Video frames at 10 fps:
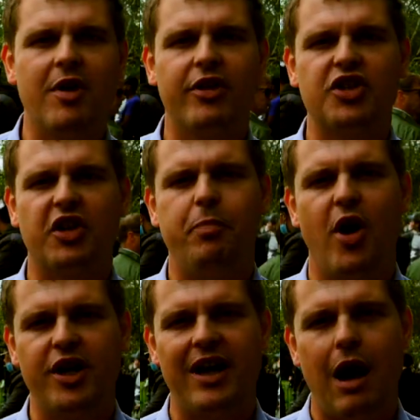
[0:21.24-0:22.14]
brothers have
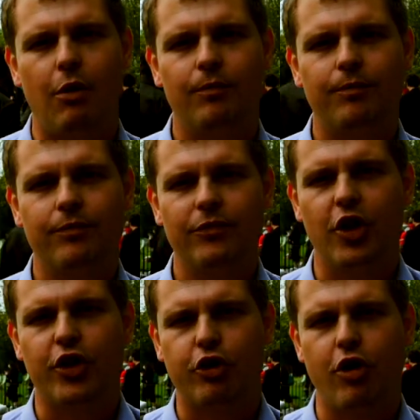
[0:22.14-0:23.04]
pointed out
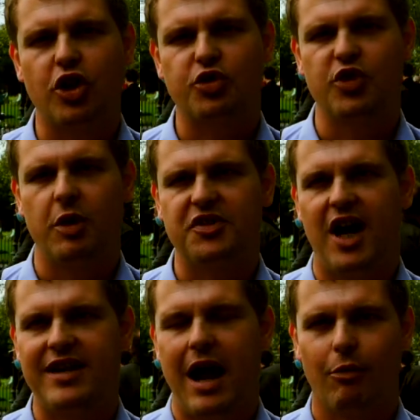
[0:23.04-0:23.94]
that the cross was
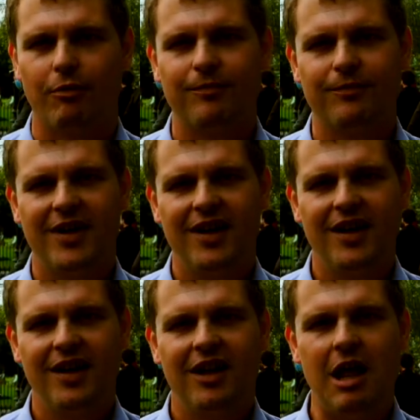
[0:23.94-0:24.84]
upside down.
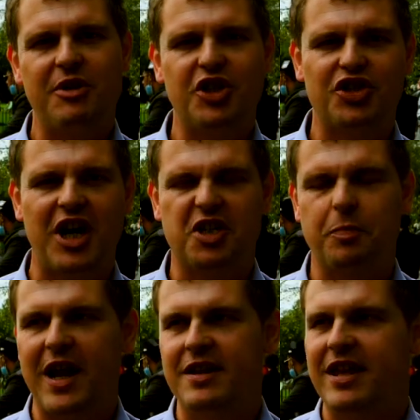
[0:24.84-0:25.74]
Let me just
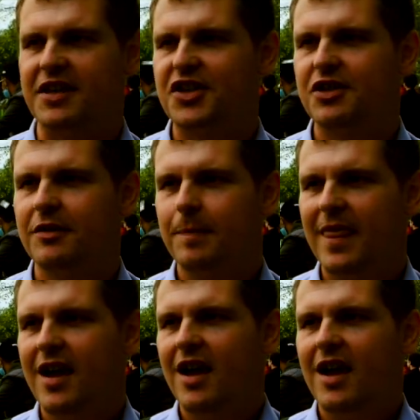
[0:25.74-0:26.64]
explain this.
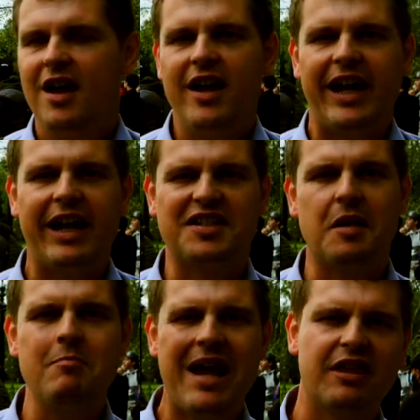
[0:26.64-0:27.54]
It is a
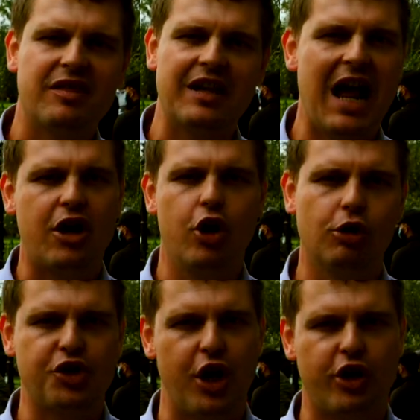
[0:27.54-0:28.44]
myth in our
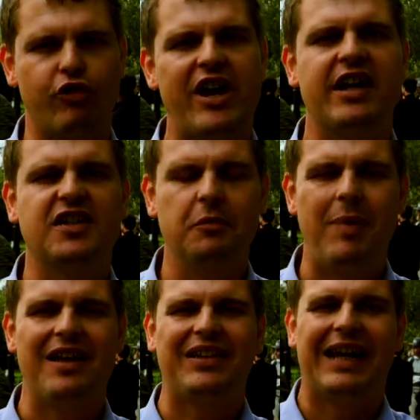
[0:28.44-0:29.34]
culture created
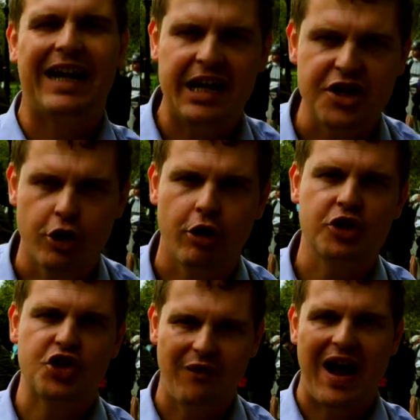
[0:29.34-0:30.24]
by the
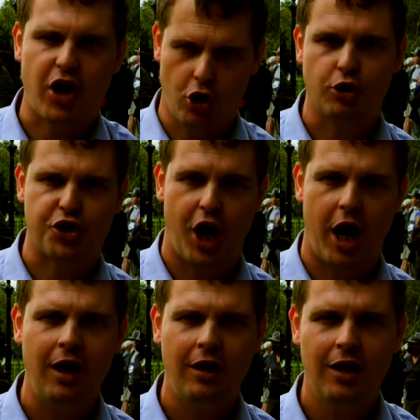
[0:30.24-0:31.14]
ignorance of our culture